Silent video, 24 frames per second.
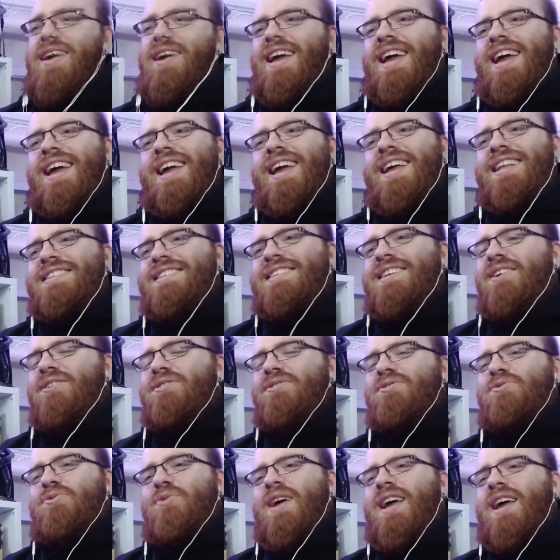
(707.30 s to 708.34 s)
great
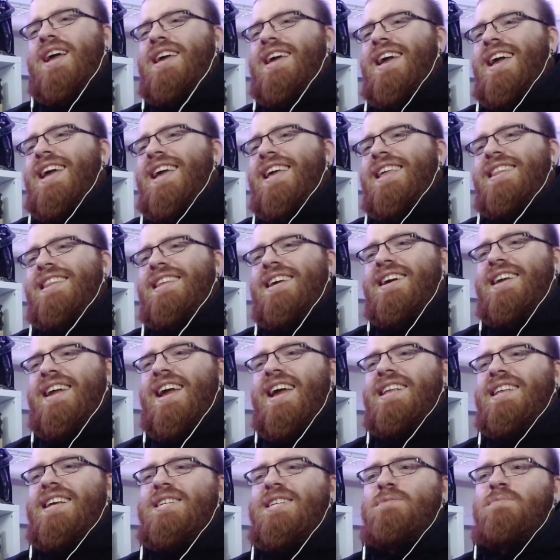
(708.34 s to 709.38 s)
soundtrack and
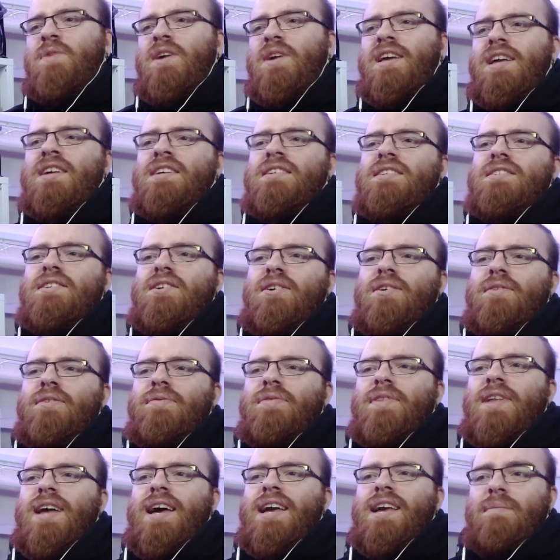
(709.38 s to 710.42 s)
great experience
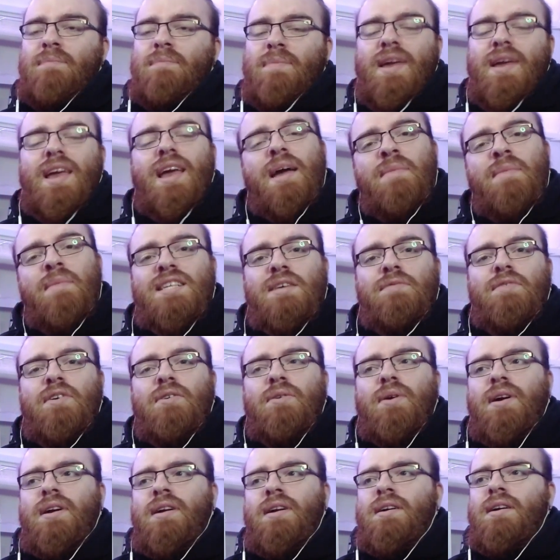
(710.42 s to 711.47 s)
of like me as a
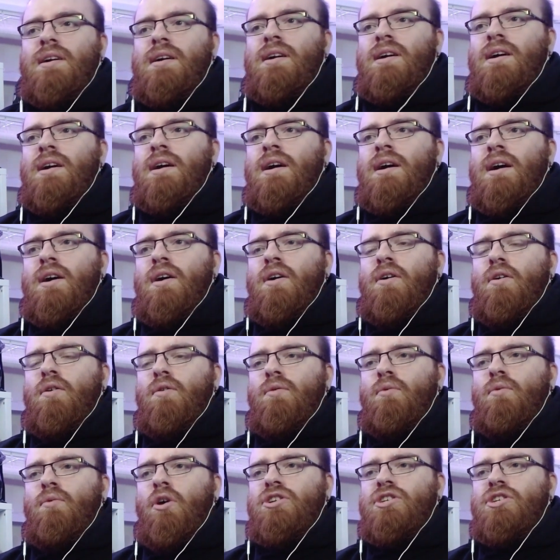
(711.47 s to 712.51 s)
viewer
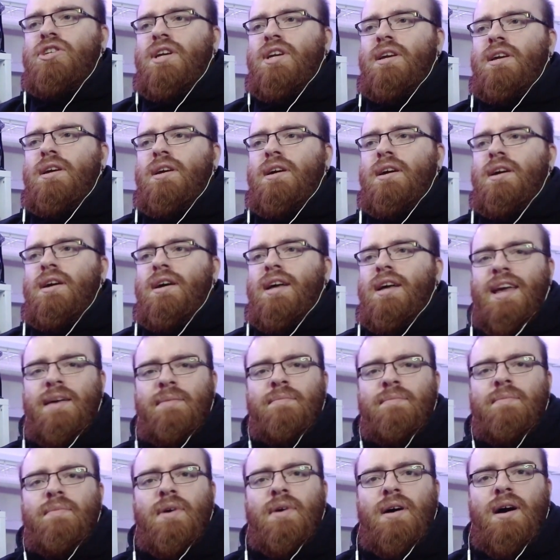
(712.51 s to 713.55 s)
watching uh,
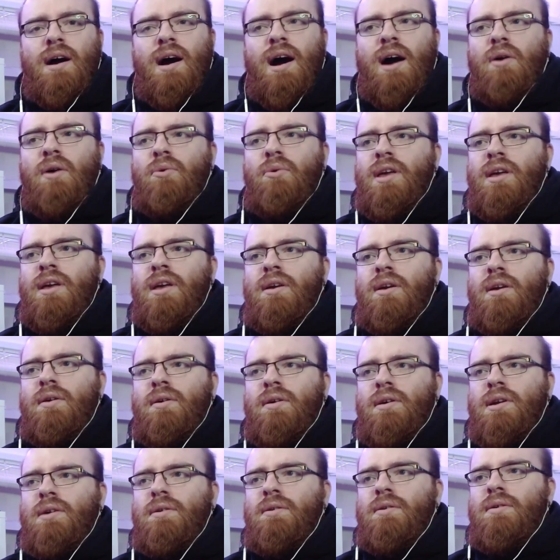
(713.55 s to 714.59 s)
him. How he,
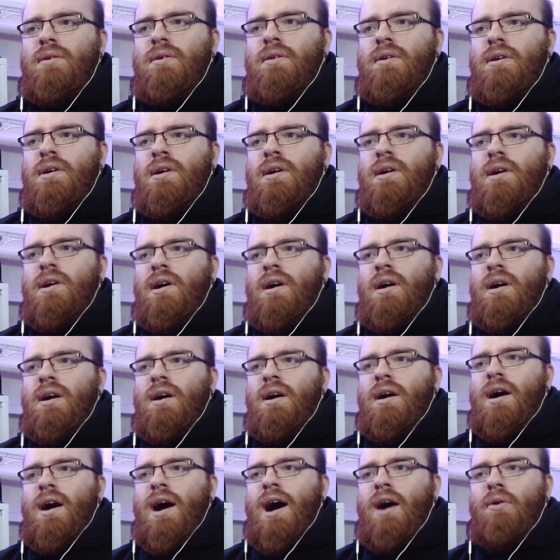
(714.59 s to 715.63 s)
you know,
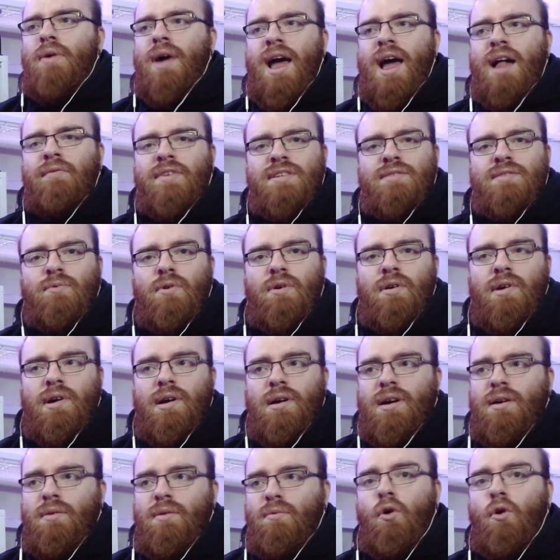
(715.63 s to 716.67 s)
how Elvis
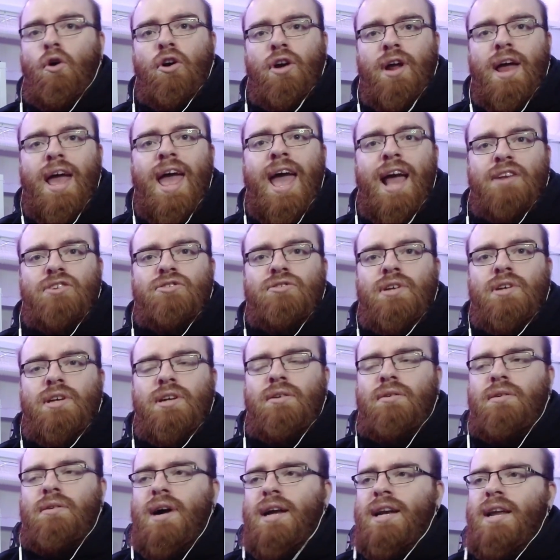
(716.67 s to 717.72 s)
wore actually, you
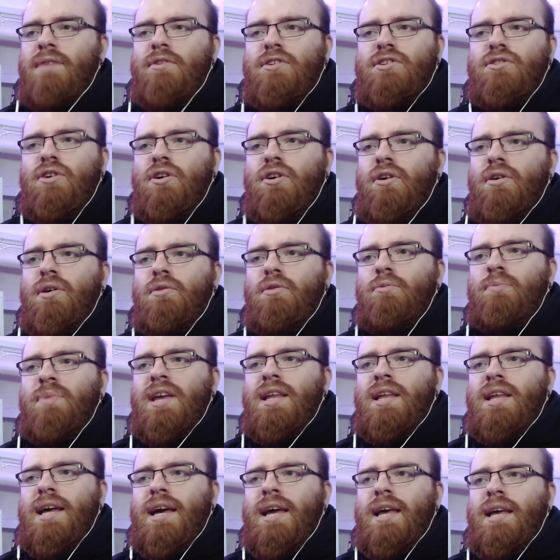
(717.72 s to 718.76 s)
know. I never thought it would
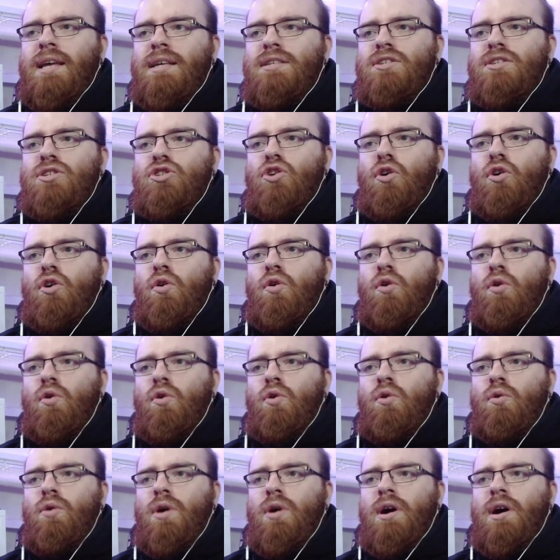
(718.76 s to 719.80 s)
be like
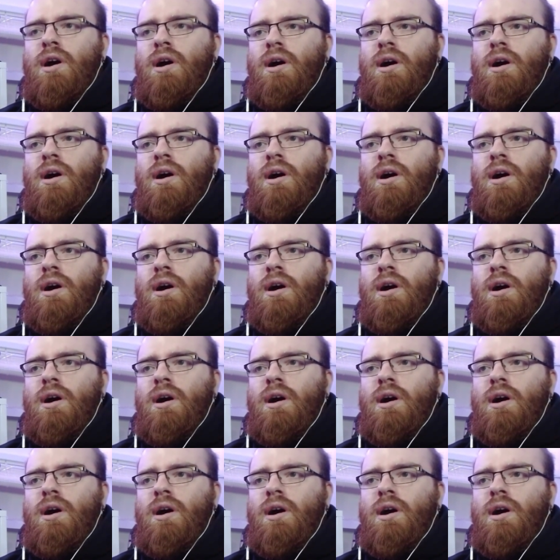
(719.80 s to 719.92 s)
so,